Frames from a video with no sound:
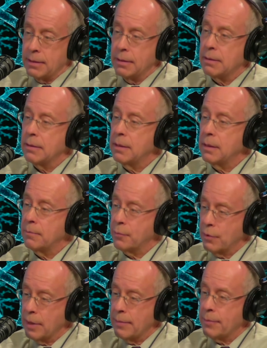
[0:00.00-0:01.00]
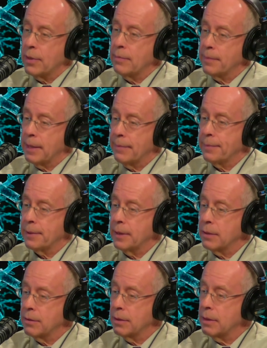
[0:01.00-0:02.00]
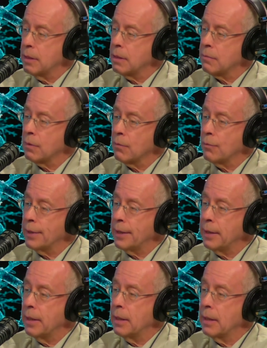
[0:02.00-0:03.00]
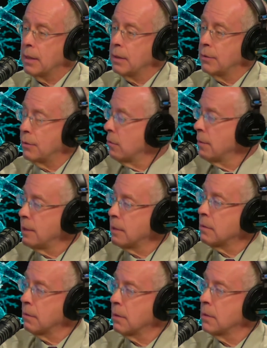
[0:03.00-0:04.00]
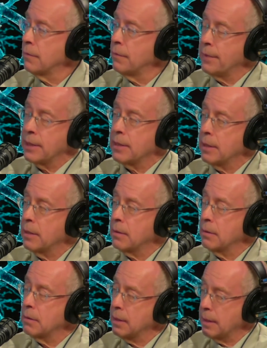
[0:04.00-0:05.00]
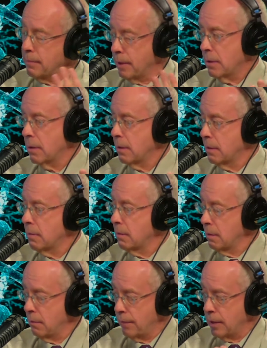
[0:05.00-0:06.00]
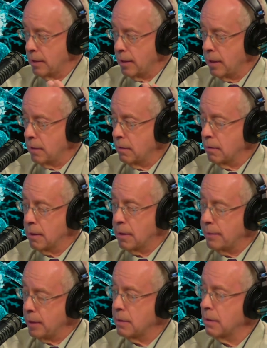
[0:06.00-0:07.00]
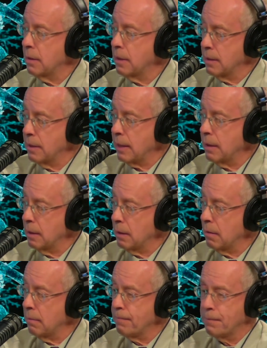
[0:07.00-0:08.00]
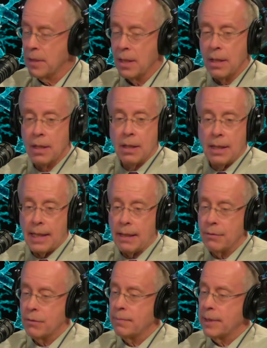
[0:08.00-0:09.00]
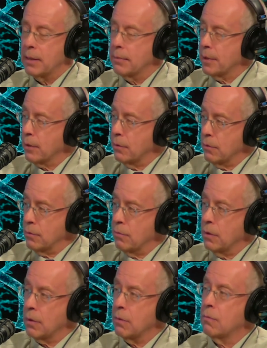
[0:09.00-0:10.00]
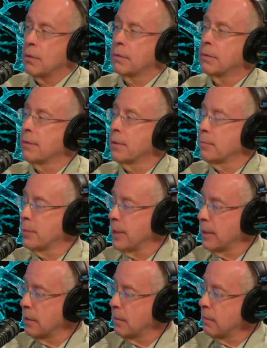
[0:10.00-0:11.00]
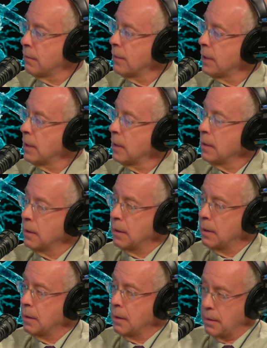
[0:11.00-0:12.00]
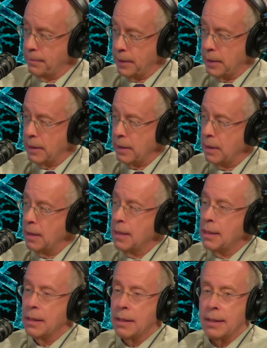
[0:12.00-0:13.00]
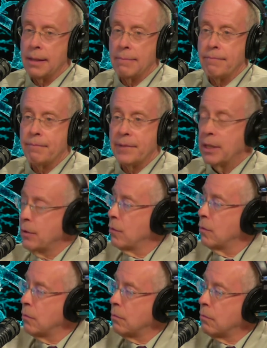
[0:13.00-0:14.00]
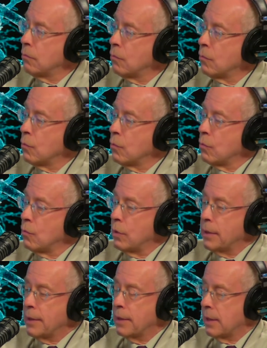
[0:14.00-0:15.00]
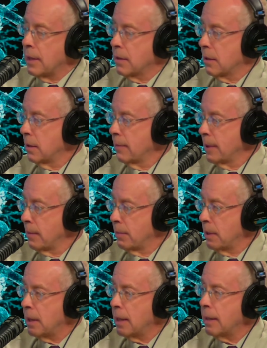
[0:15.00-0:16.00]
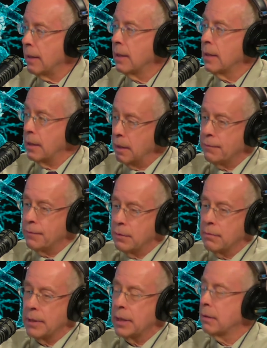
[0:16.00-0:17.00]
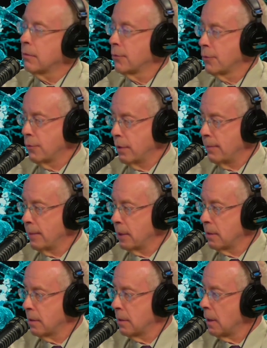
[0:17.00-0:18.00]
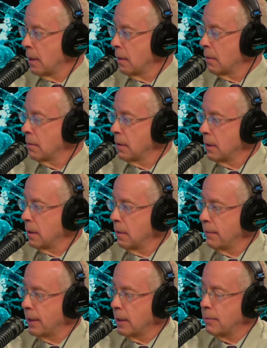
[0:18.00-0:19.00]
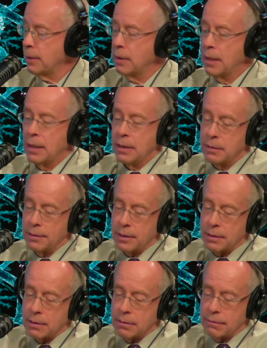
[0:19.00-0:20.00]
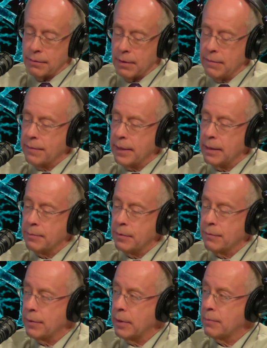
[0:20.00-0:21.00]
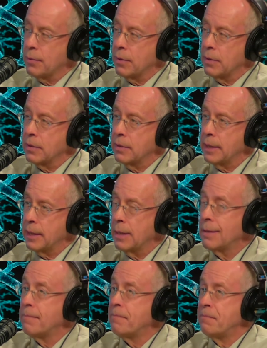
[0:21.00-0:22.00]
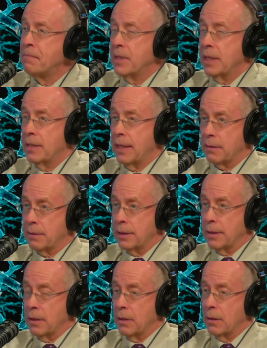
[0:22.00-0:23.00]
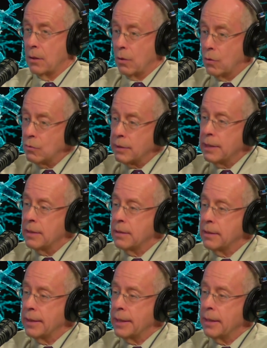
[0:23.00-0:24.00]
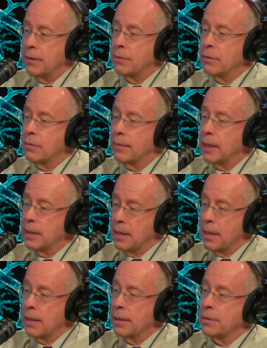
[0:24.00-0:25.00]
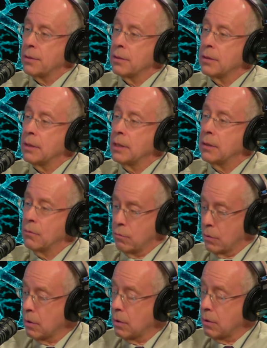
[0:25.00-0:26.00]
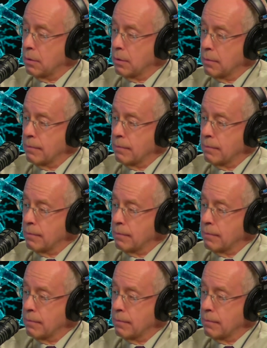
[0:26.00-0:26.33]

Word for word: is the primary population here where we do these sorts of investigations that I mentioned investigations that I mentioned a second ago. How do biomarkers work? What are their predictive uh, uh, ability? Um, in whom would they logically be applied if and when treatments are uh, available? So, this is a very valuable, very important study. It's actually the only study, to my knowledge, in the world